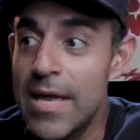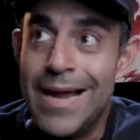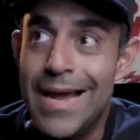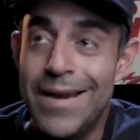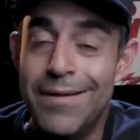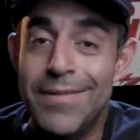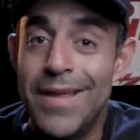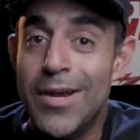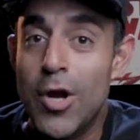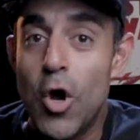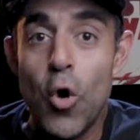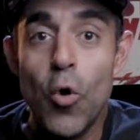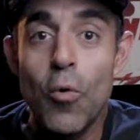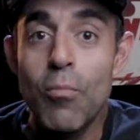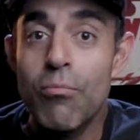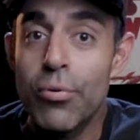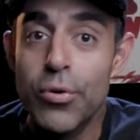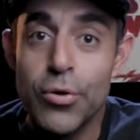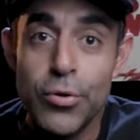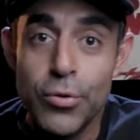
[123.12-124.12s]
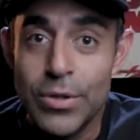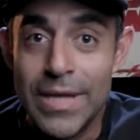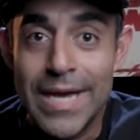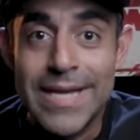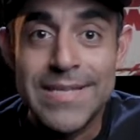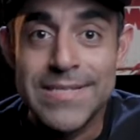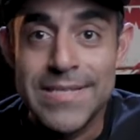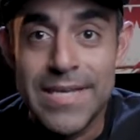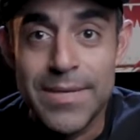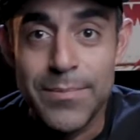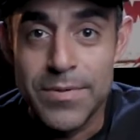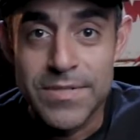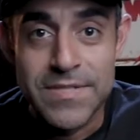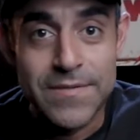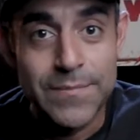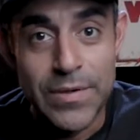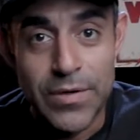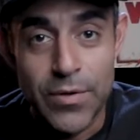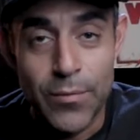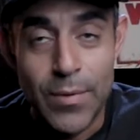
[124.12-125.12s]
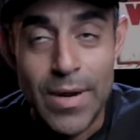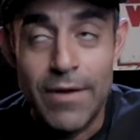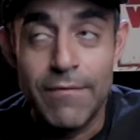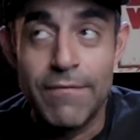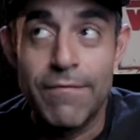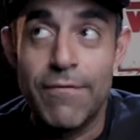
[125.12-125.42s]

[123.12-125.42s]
Kind of like homebrew lightsabers have been around